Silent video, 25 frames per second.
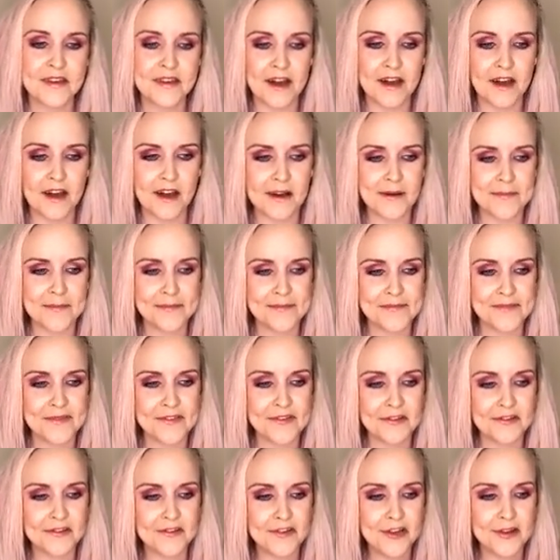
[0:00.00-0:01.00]

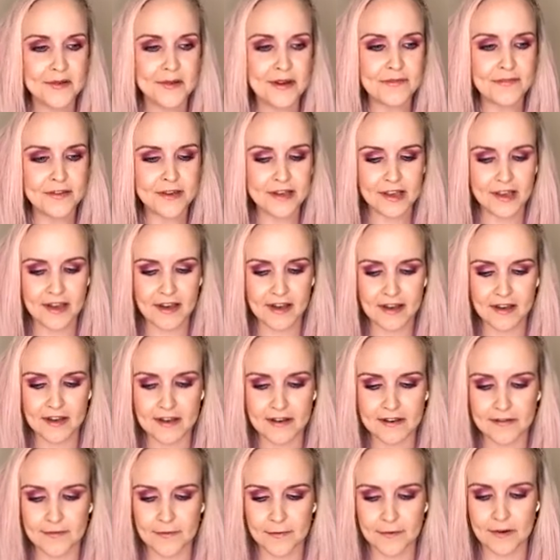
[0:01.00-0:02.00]
So do you ever get,
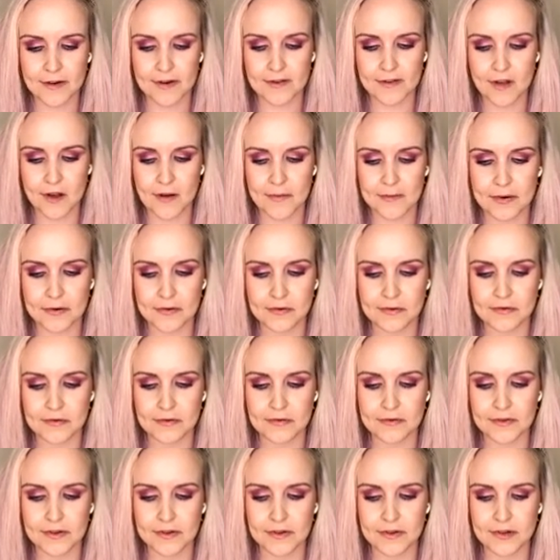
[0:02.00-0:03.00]
for
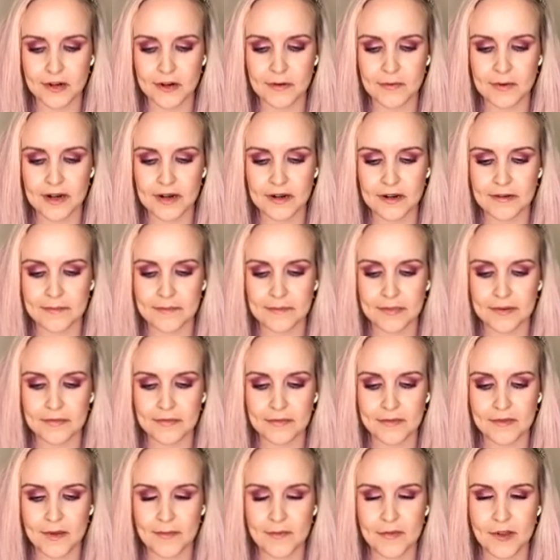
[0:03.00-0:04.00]
example, you know, when
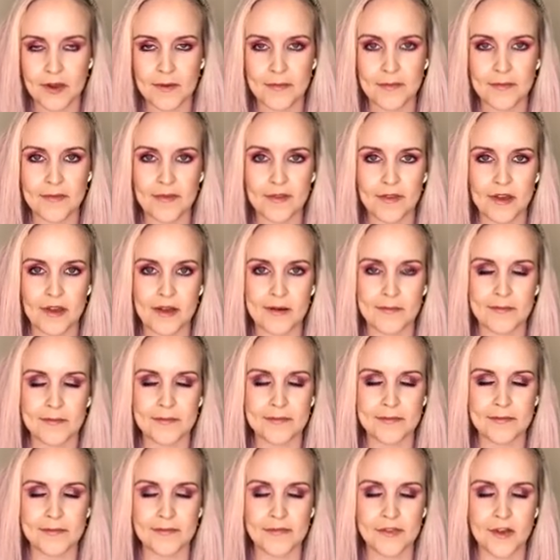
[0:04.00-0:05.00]
sometimes
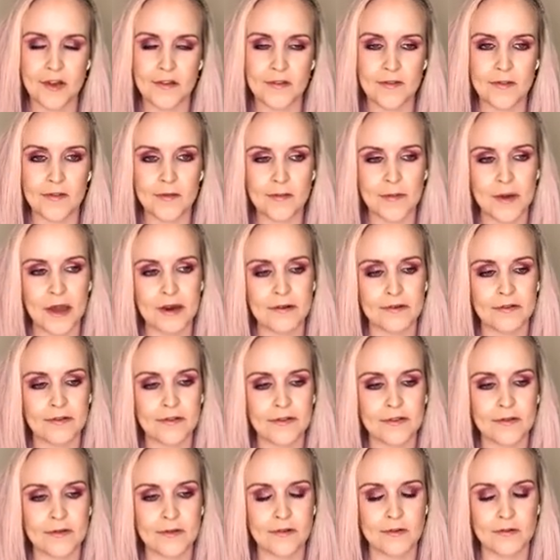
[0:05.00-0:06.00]
dance
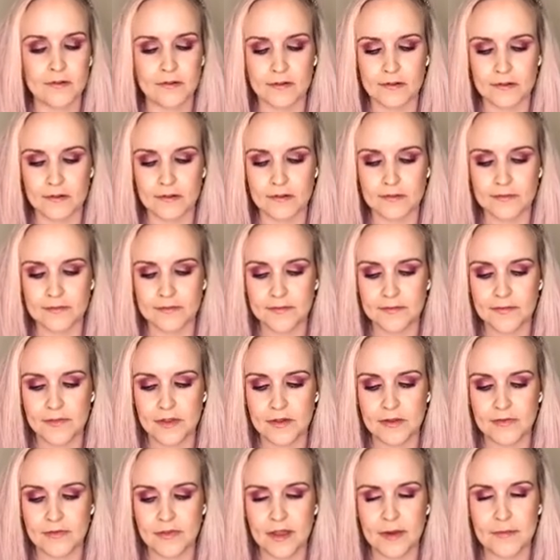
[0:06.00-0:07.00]
parents or
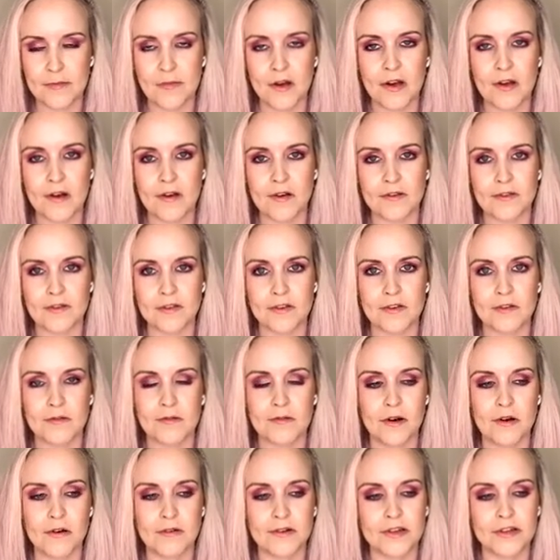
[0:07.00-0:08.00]
they might ask
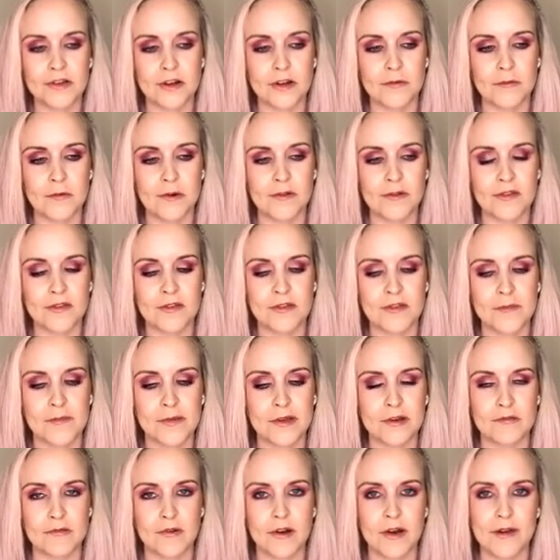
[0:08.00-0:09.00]
you, oh, you know, what's the
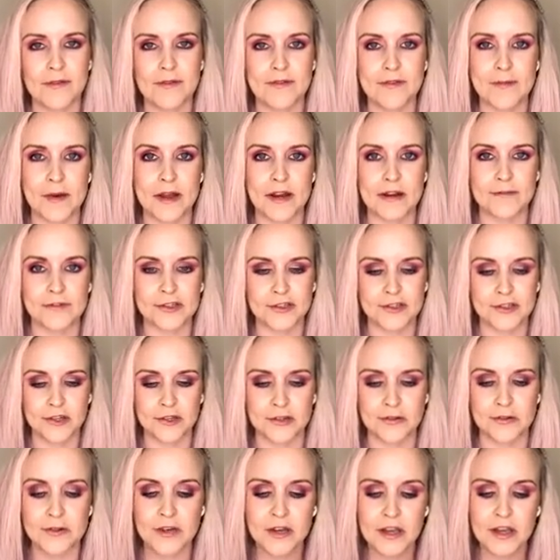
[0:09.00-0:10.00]
typical lifespan of a
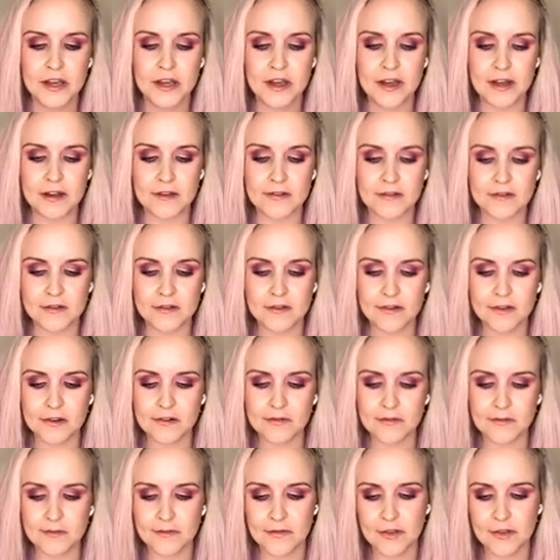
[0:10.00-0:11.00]
shoe? And you
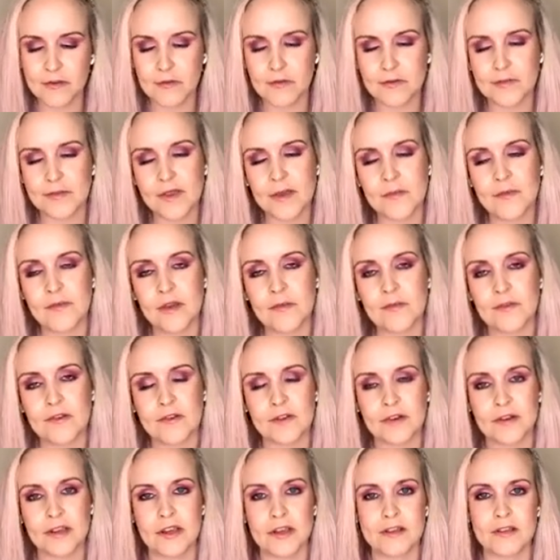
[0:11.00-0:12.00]
know, sometimes you're
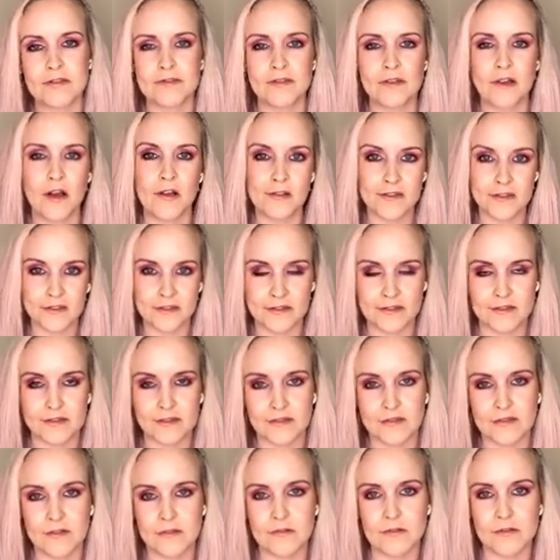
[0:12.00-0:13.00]
going to get dancers
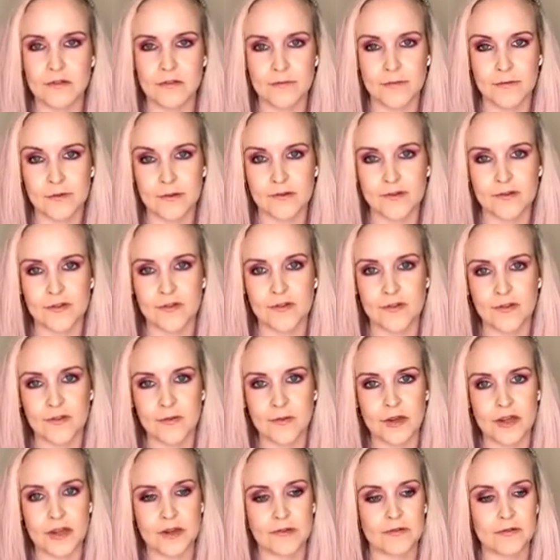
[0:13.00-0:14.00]
that do go through shoes
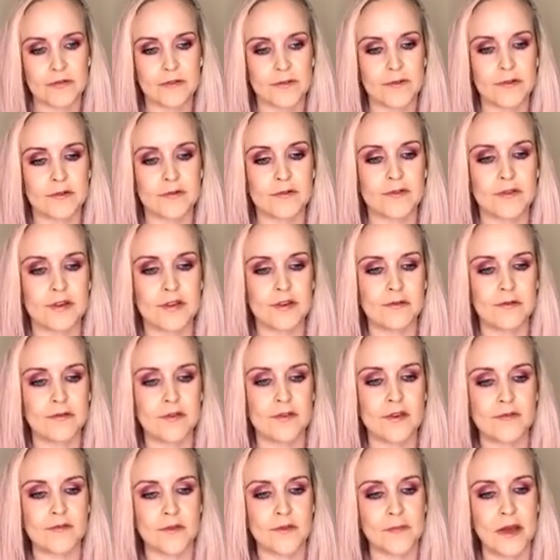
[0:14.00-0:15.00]
quicker, and of course it
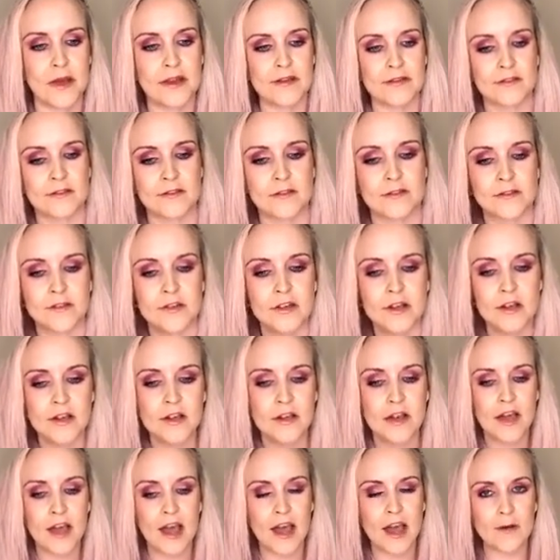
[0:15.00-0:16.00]
also depends on
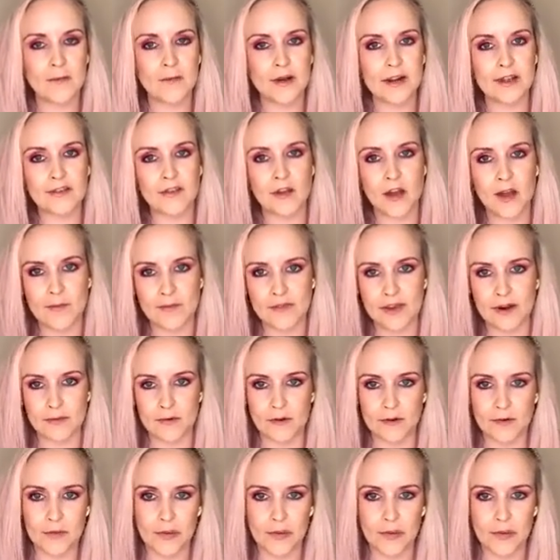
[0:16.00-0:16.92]
how many times they're on